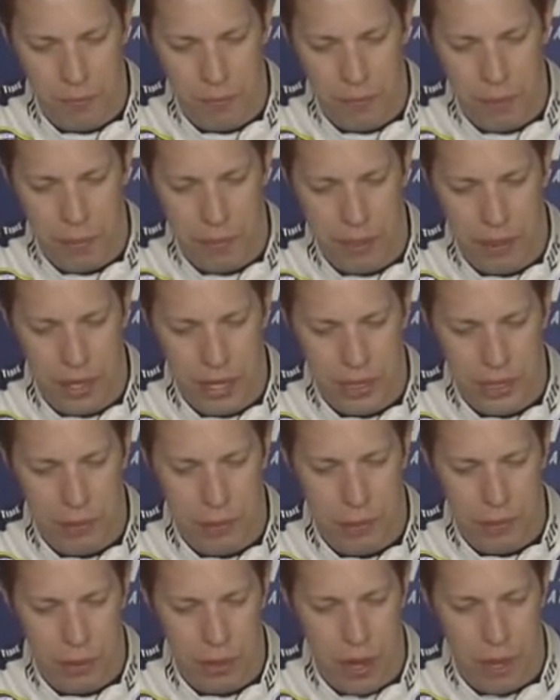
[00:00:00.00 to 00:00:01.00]
maybe less
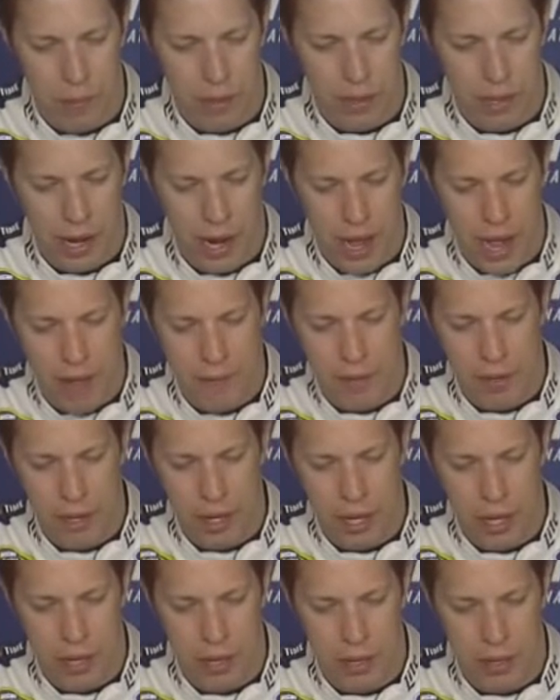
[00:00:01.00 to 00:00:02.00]
forthcoming than I have in
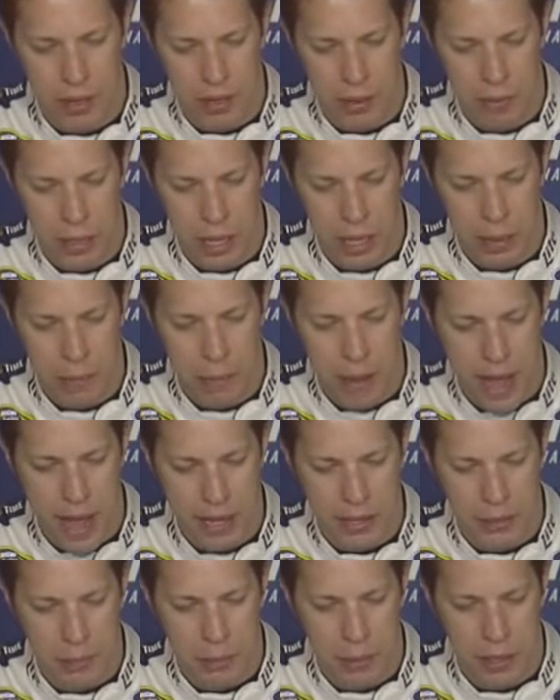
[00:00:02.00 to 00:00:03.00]
in, in the
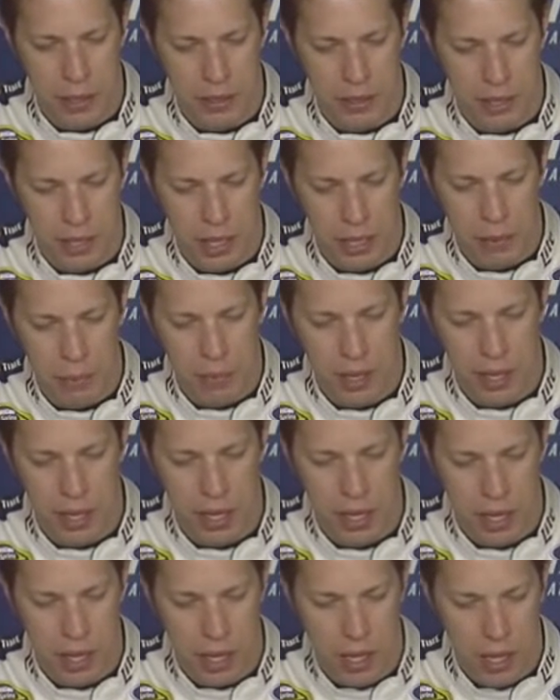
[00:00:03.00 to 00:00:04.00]
past because it can
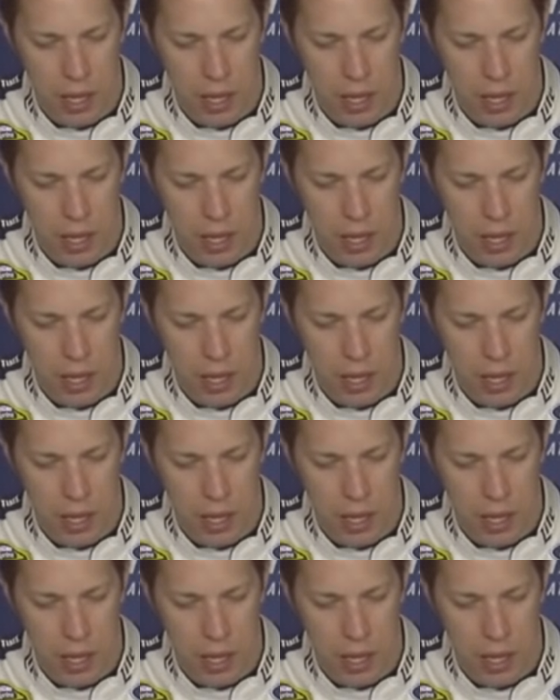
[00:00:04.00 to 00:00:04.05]
be